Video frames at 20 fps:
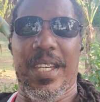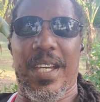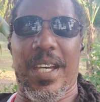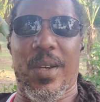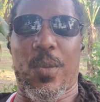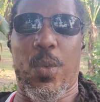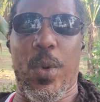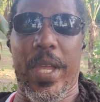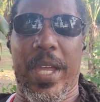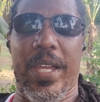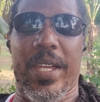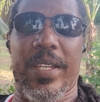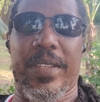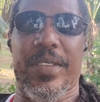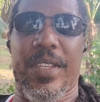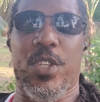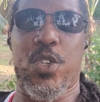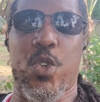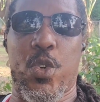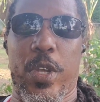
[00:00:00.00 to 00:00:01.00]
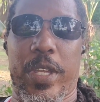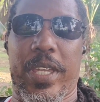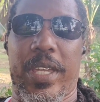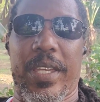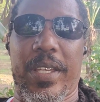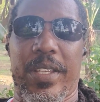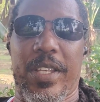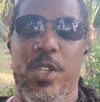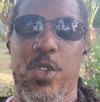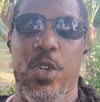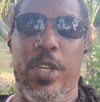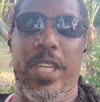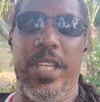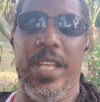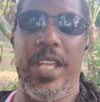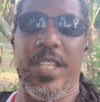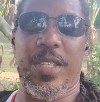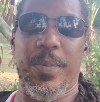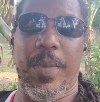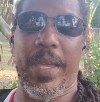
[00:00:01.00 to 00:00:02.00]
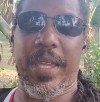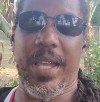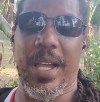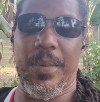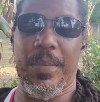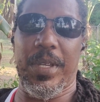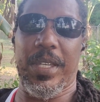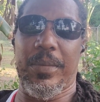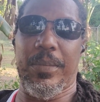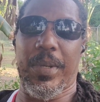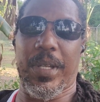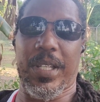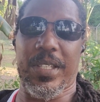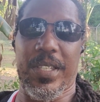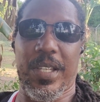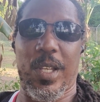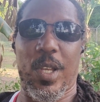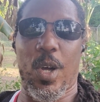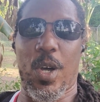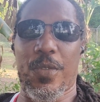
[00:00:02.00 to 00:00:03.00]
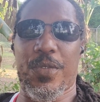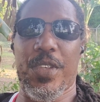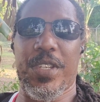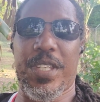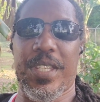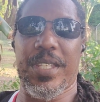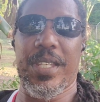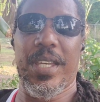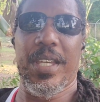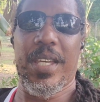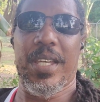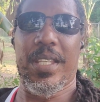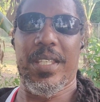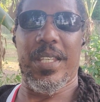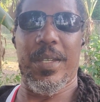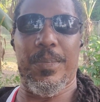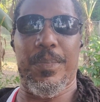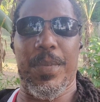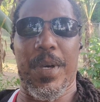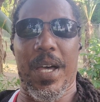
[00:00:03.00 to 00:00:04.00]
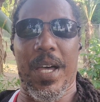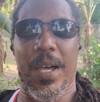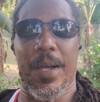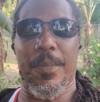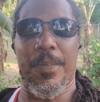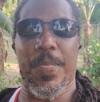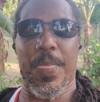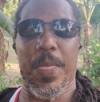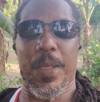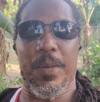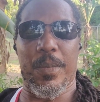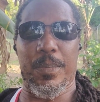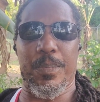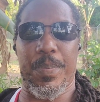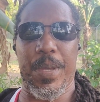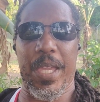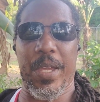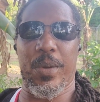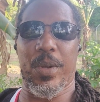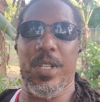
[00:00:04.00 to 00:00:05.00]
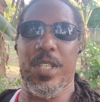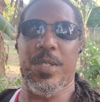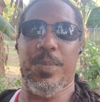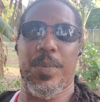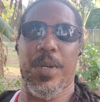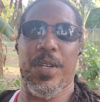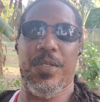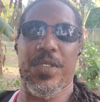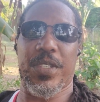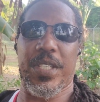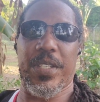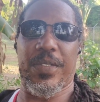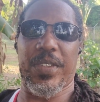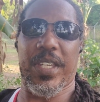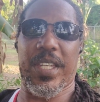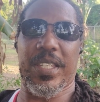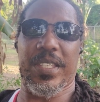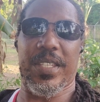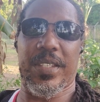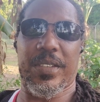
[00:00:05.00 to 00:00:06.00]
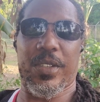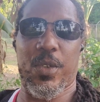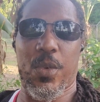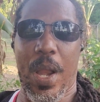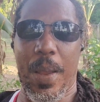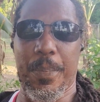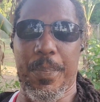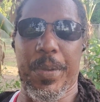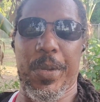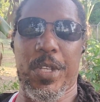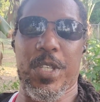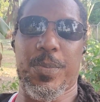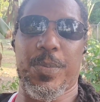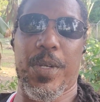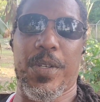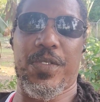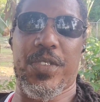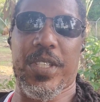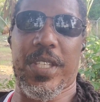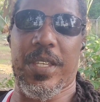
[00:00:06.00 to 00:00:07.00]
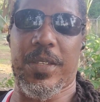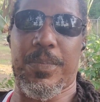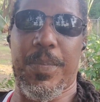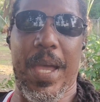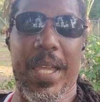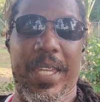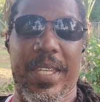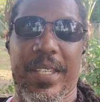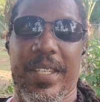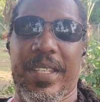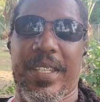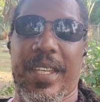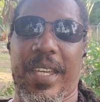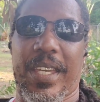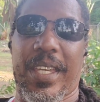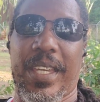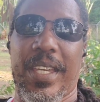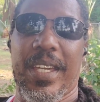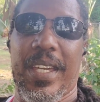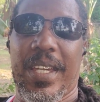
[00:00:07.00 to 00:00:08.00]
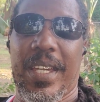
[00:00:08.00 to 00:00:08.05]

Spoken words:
where the trickiness may come in, because a lot of the parents' birth certificates and grandparents' birth certificates back in the day,